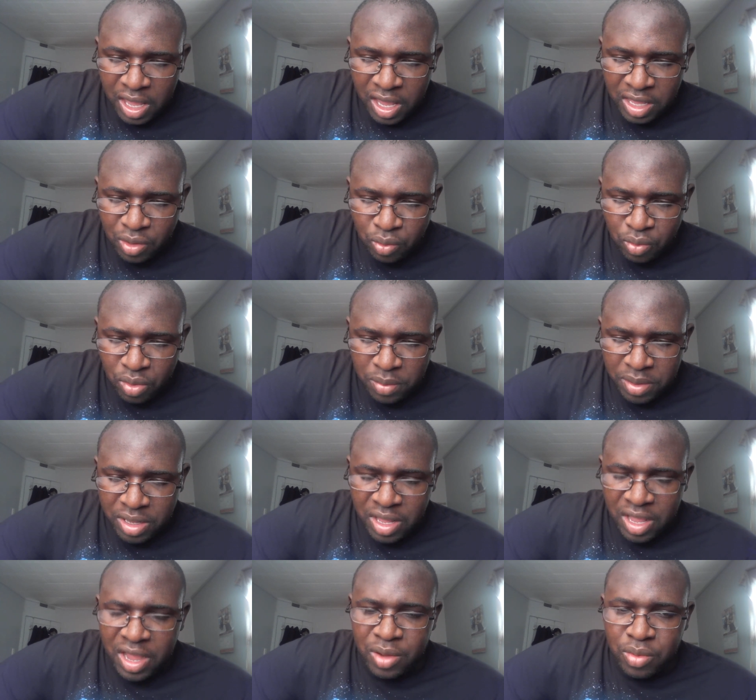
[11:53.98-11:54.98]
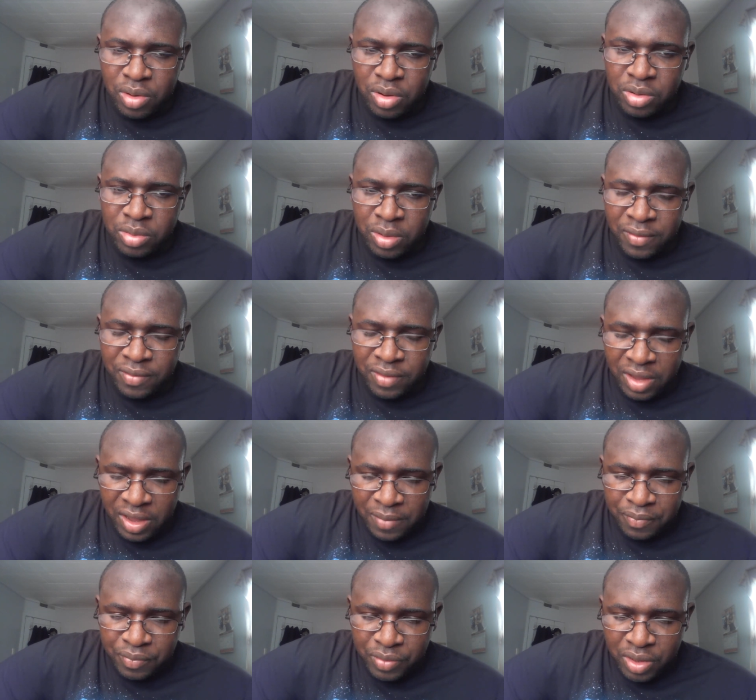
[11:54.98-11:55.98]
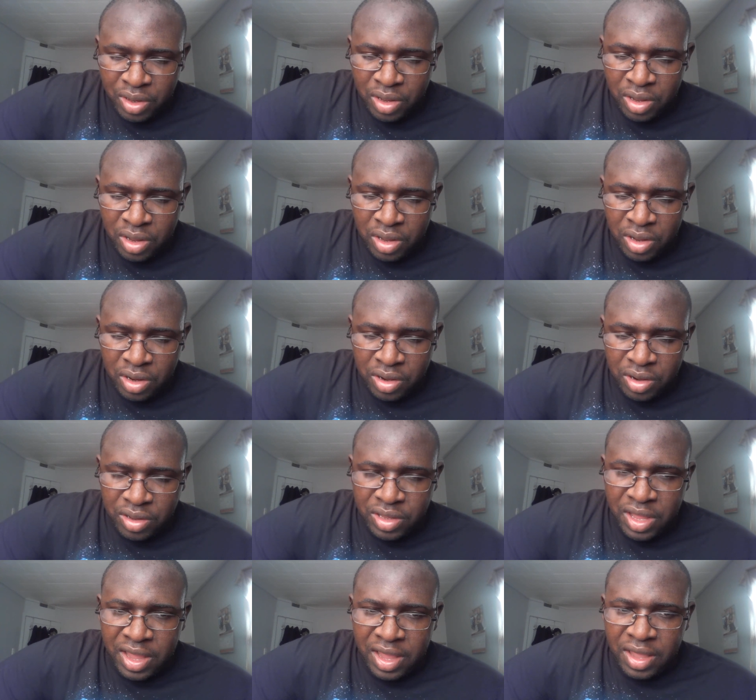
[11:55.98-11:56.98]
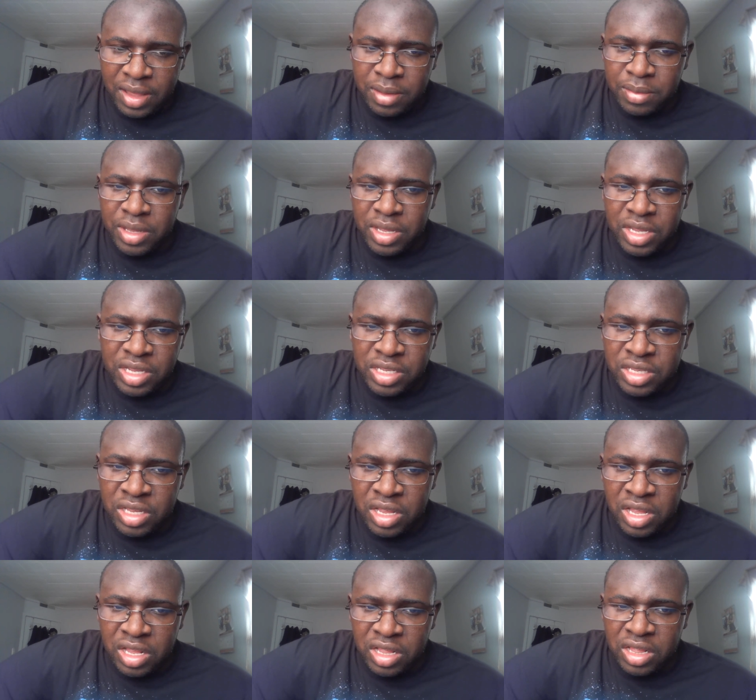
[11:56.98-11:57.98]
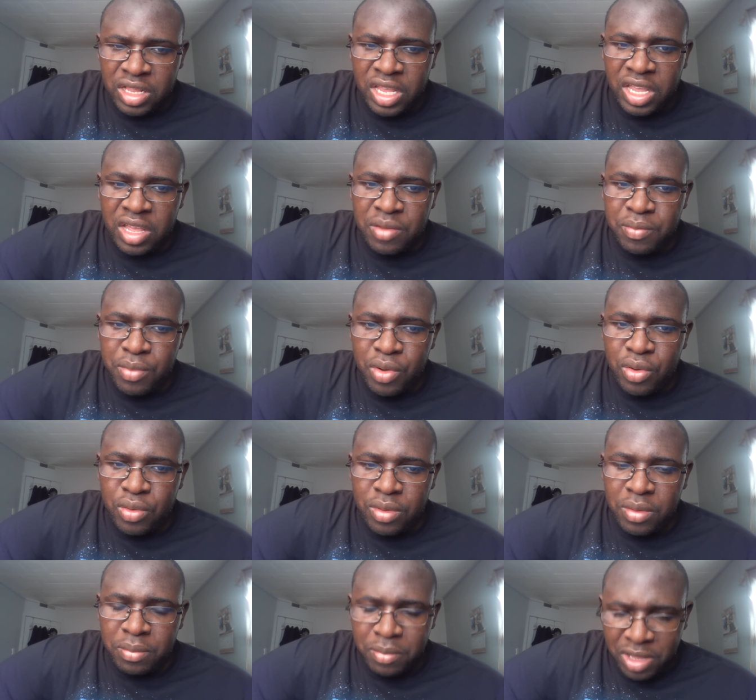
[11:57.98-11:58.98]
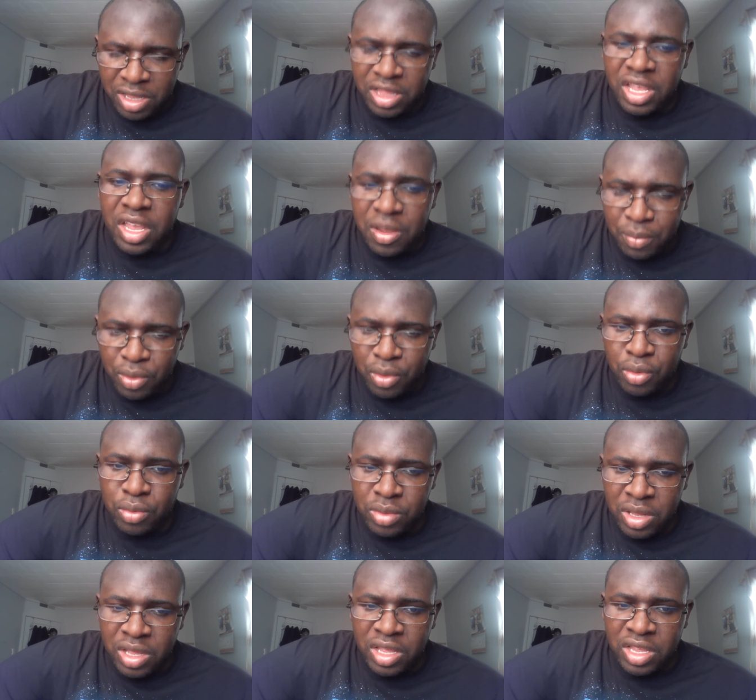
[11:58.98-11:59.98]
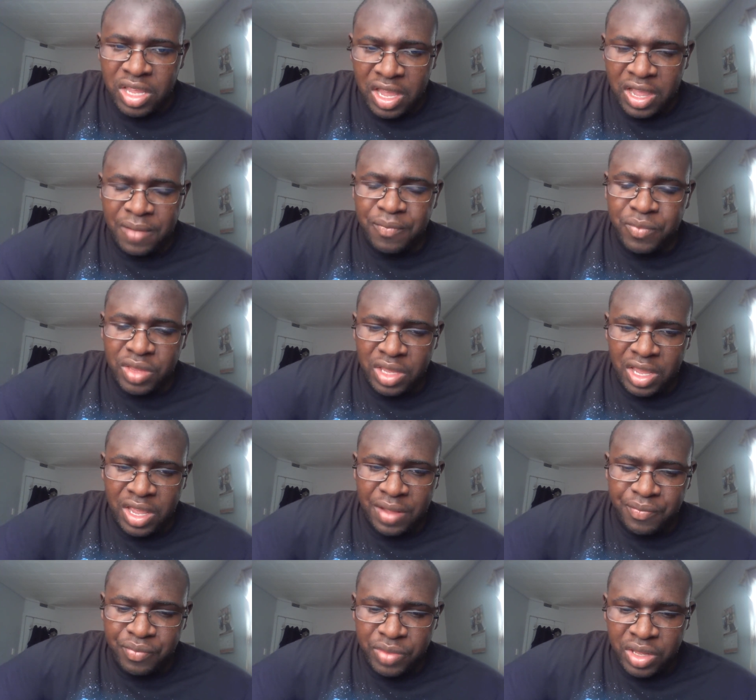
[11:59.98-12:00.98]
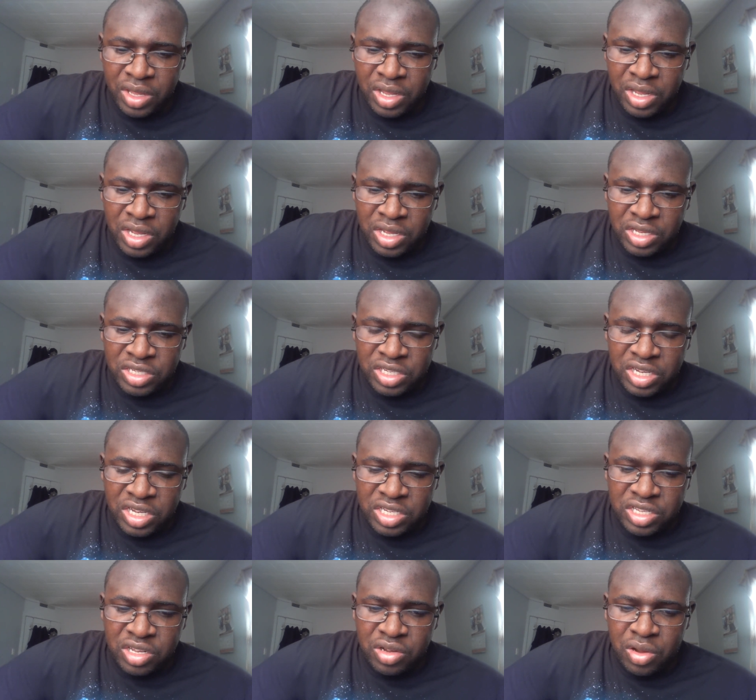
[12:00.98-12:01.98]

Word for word: and the woman I work with. Yep, her name is Leah Moon. Leah Moon. Yep, yep. She's the